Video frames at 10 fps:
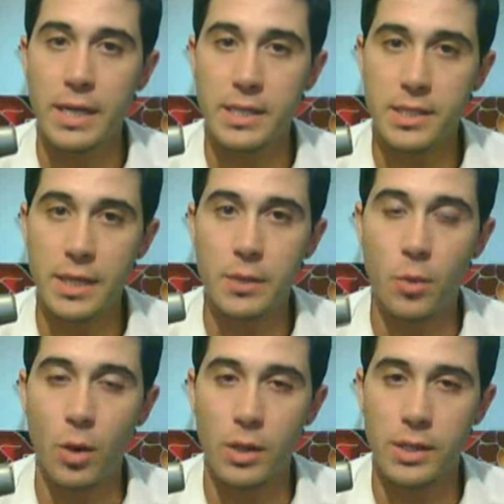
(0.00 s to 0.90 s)
It said
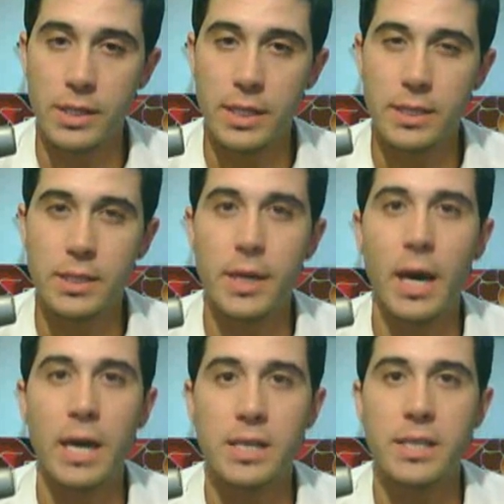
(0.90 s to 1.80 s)
quality, it said
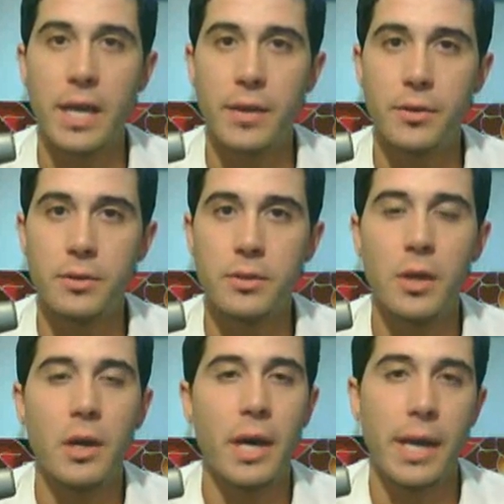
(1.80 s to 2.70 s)
high standards,
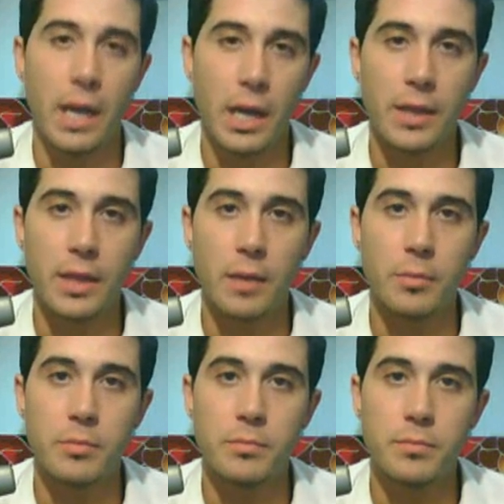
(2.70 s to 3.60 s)
and I like that.
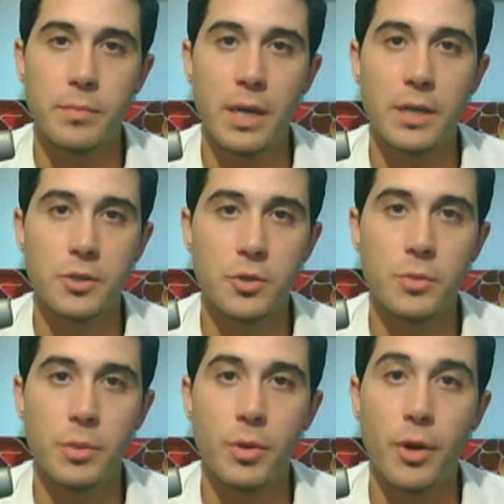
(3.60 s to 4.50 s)
I
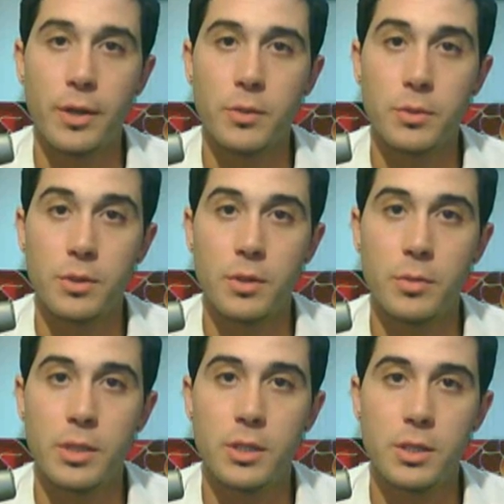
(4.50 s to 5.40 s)
assumed the product was going to be